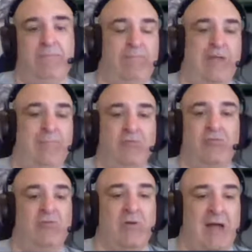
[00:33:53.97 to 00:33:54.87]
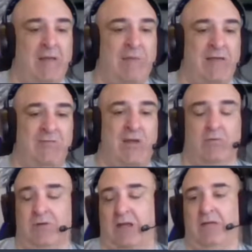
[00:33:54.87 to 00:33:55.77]
people just don't know how to bet in
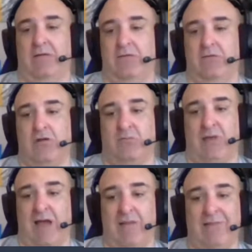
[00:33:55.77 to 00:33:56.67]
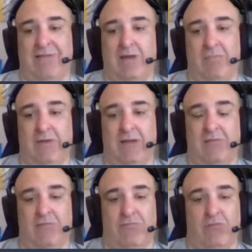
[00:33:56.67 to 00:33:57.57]
general, King. Trust me. I've been selling
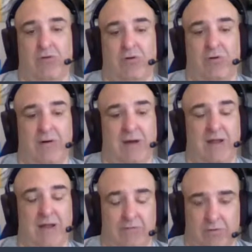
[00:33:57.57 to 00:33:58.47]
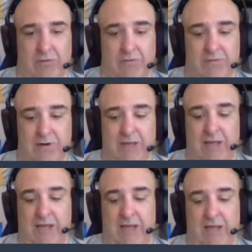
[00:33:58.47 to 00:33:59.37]
picks forever.
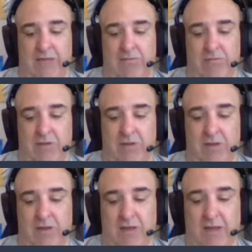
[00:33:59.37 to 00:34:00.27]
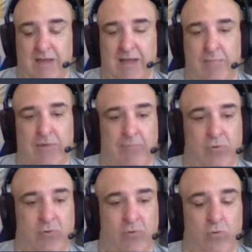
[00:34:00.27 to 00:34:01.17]
And I got
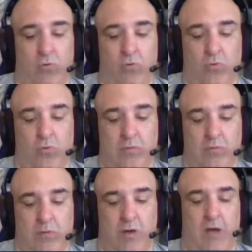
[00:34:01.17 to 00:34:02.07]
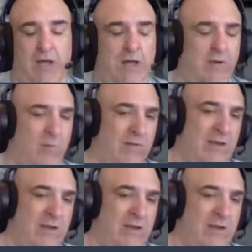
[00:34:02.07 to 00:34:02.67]
people who, I don't want